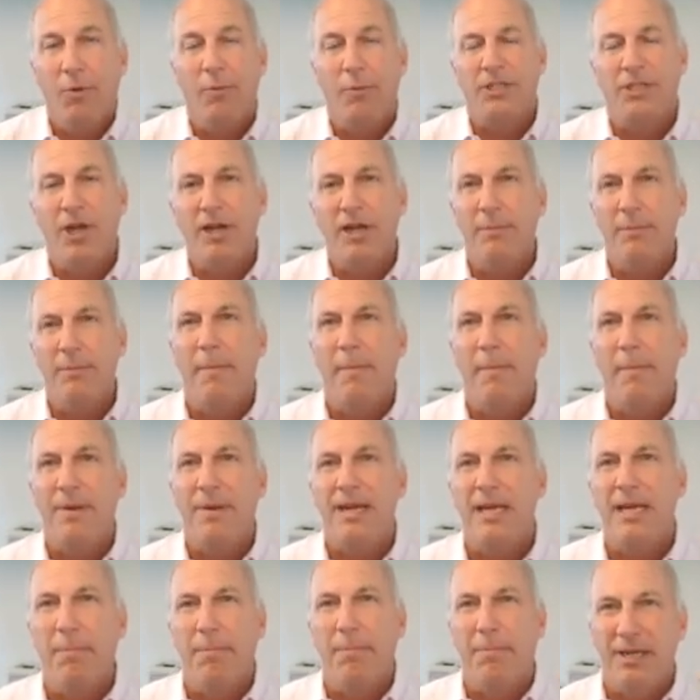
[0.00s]
talking about
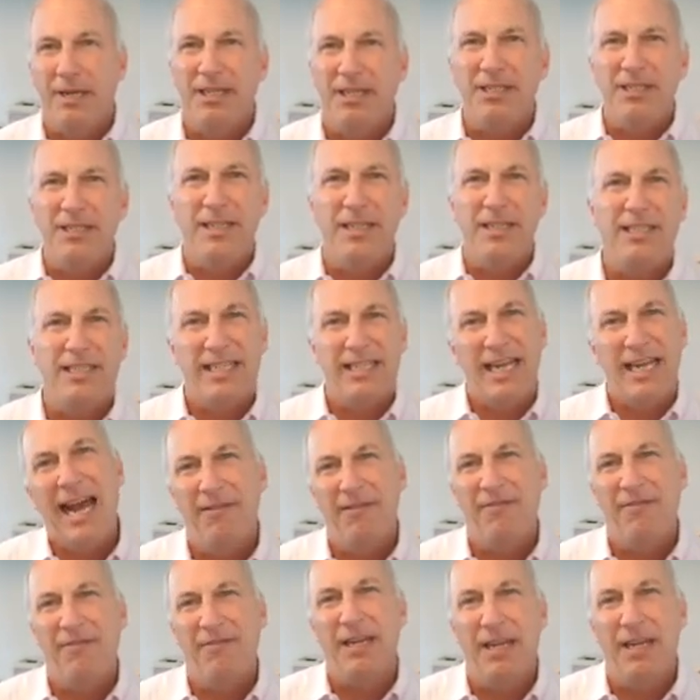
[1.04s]
being business
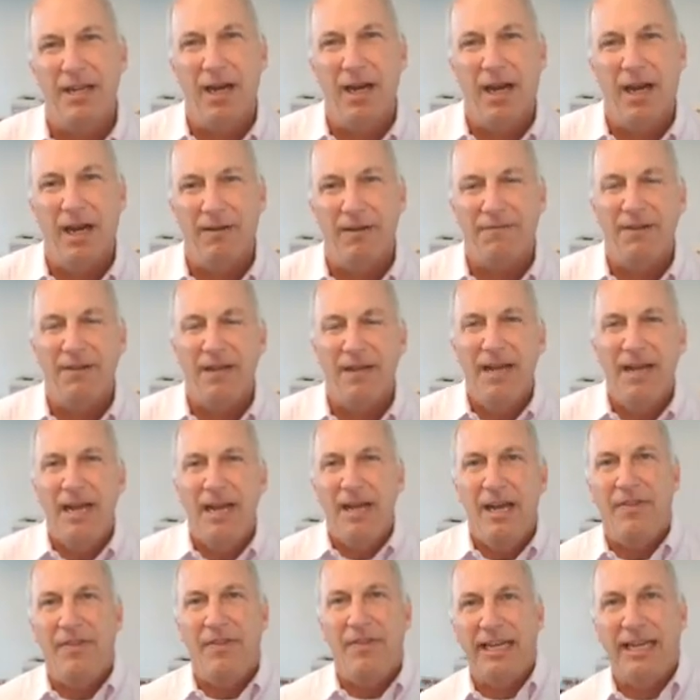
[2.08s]
savvy enough
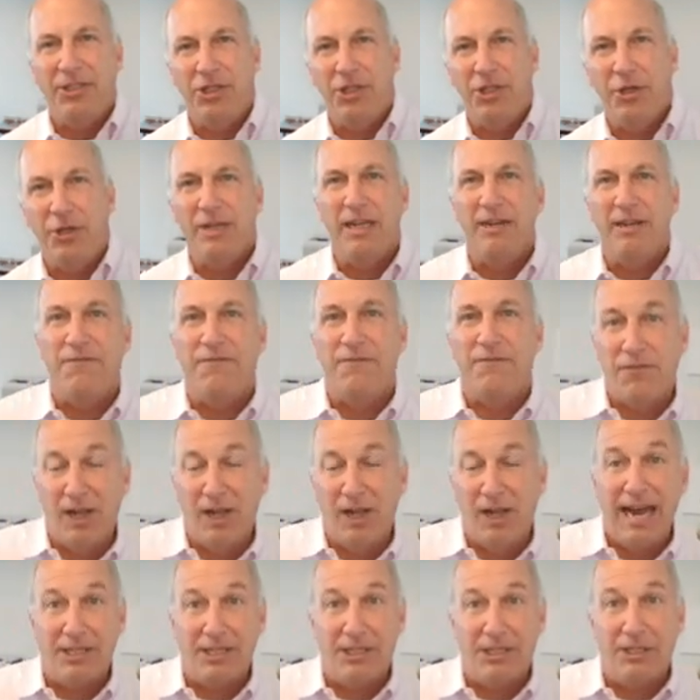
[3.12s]
that you can
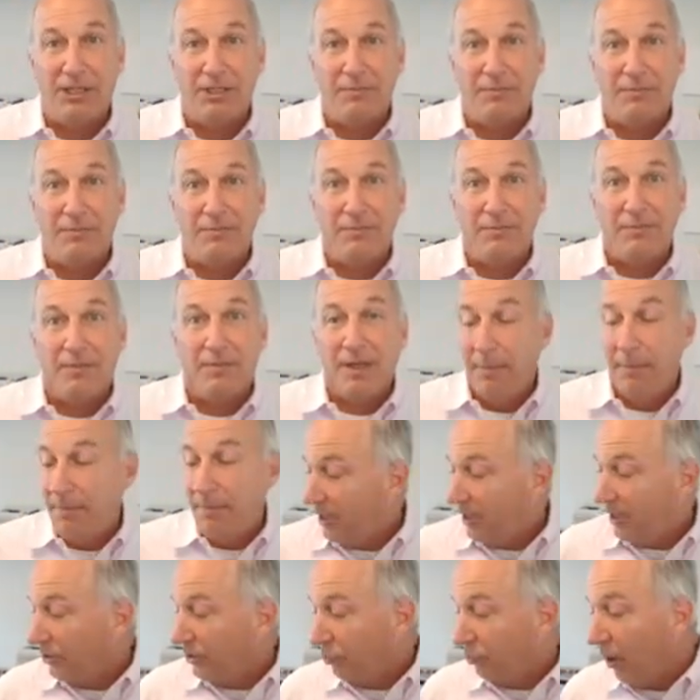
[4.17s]
flex.
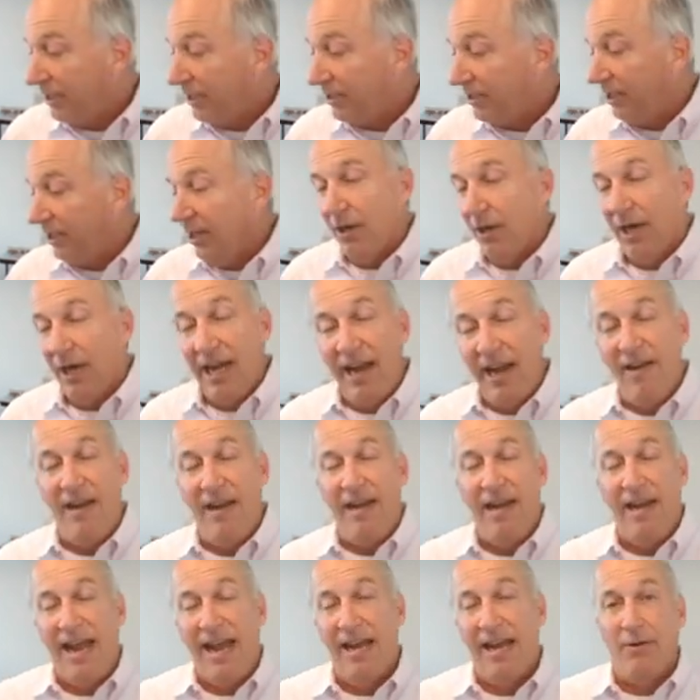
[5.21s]
Because
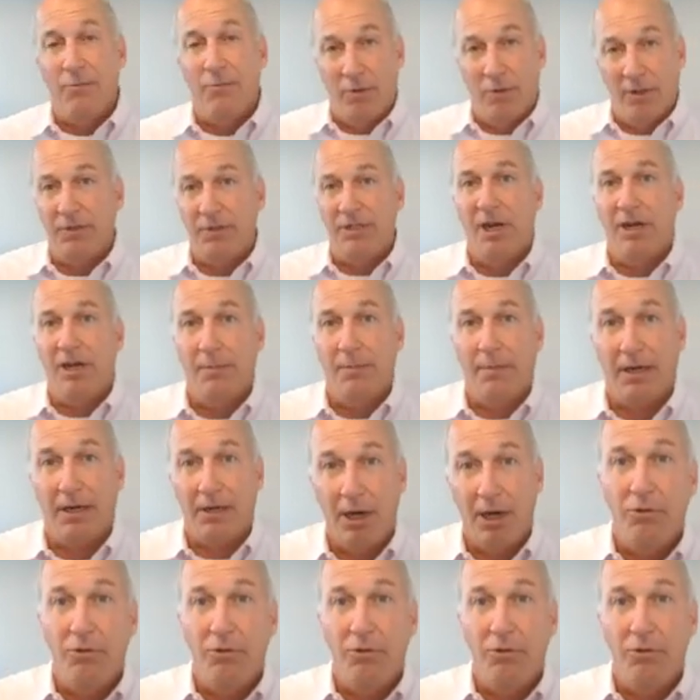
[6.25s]
and we'll talk about